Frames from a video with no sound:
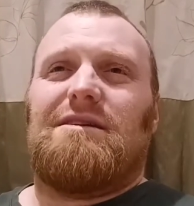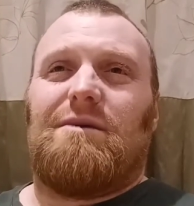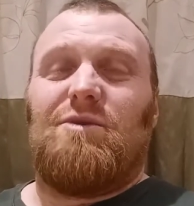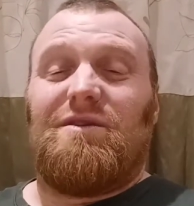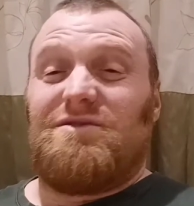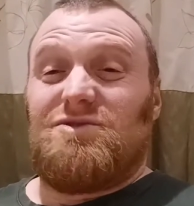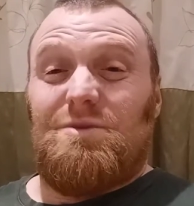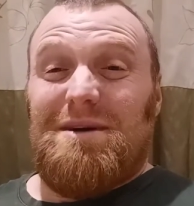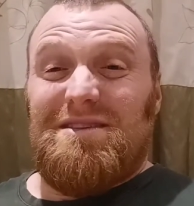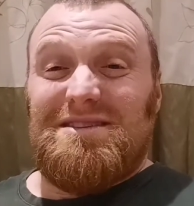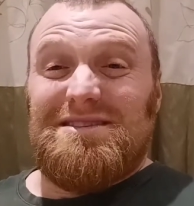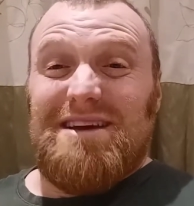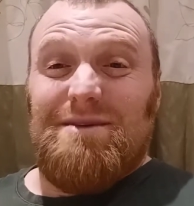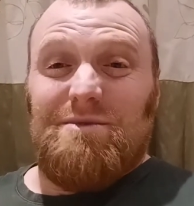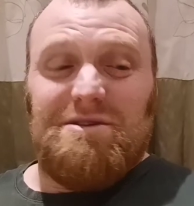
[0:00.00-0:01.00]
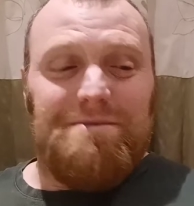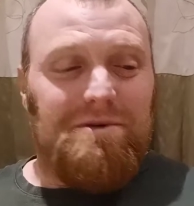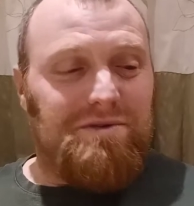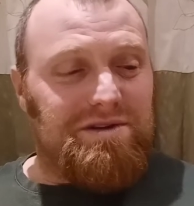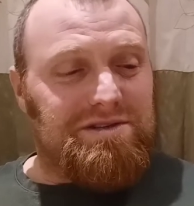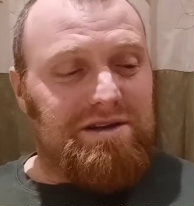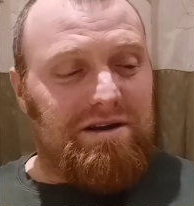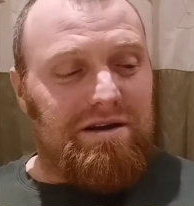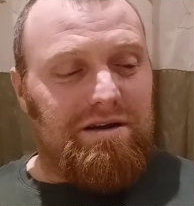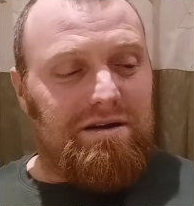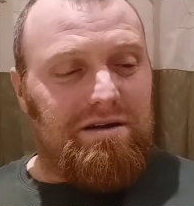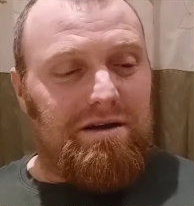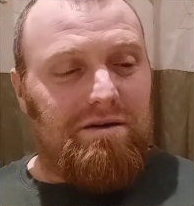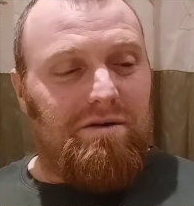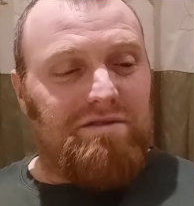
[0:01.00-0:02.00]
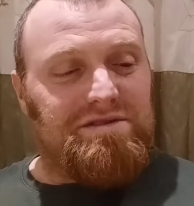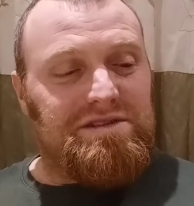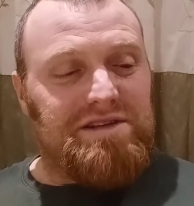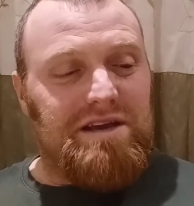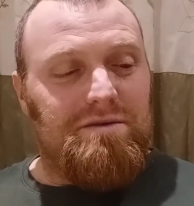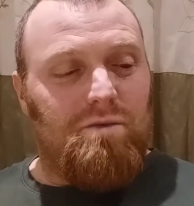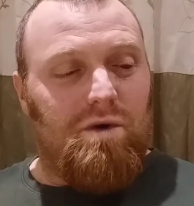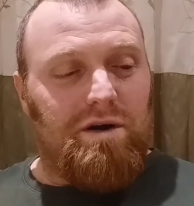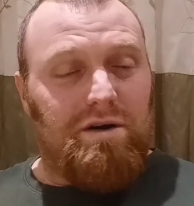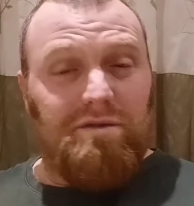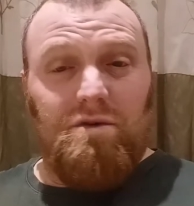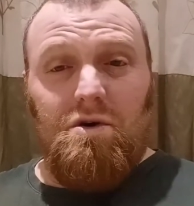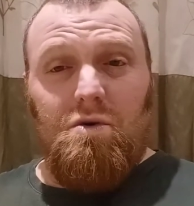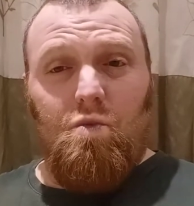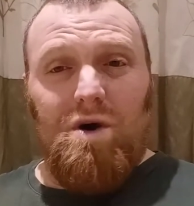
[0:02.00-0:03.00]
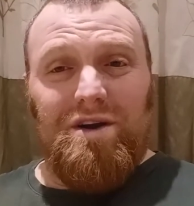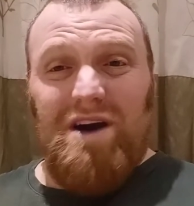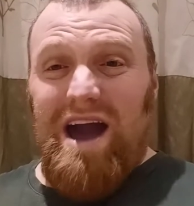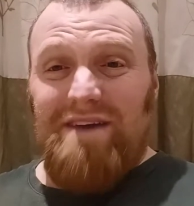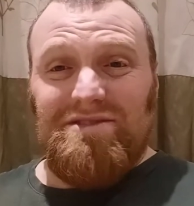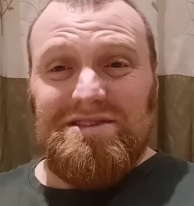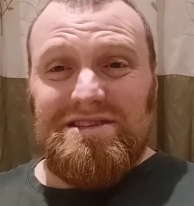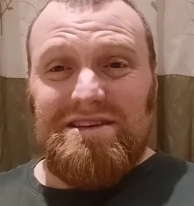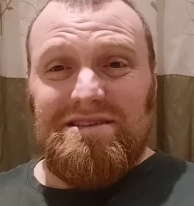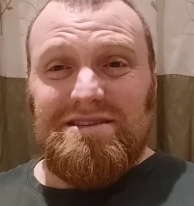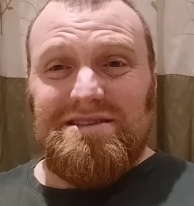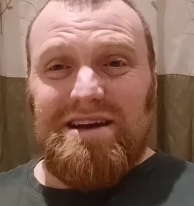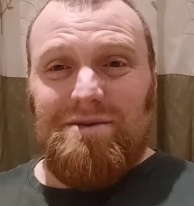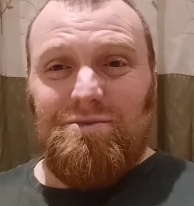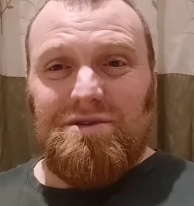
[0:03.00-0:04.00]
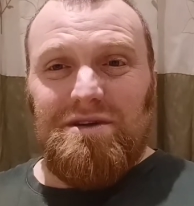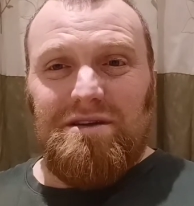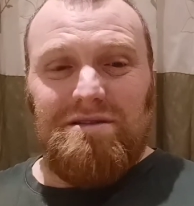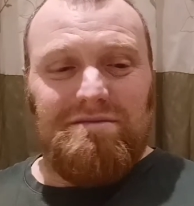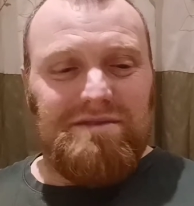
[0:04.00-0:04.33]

not even sure about the second one, to be honest. I've seen one, I've got one. I haven't seen the second one.